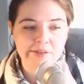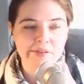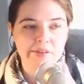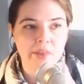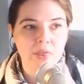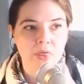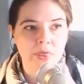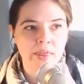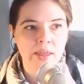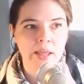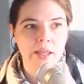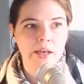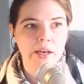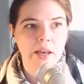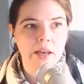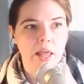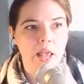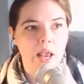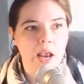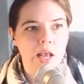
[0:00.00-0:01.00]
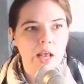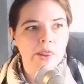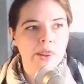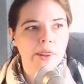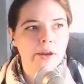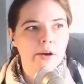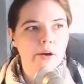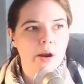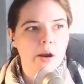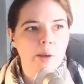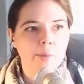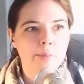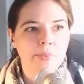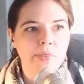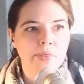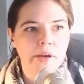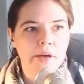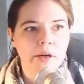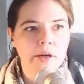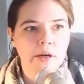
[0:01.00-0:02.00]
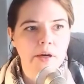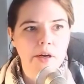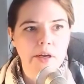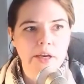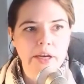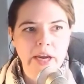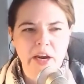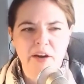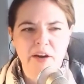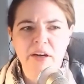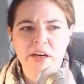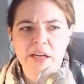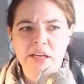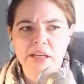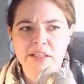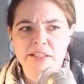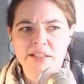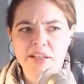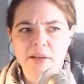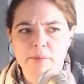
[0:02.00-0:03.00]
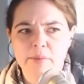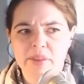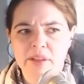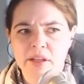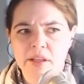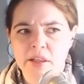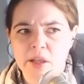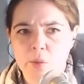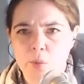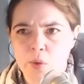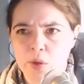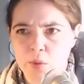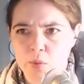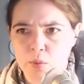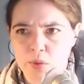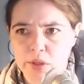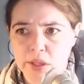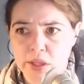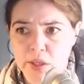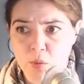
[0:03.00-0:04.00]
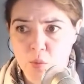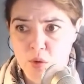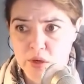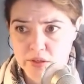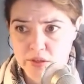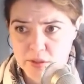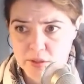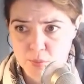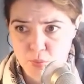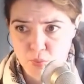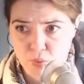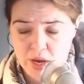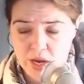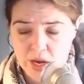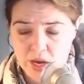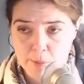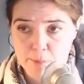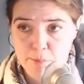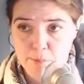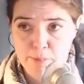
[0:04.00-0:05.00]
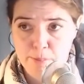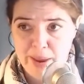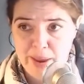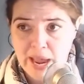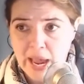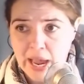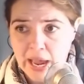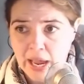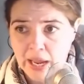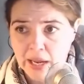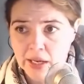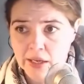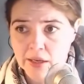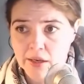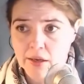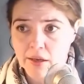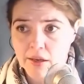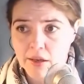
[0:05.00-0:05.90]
that they're up there carrying something that we really want to bring back.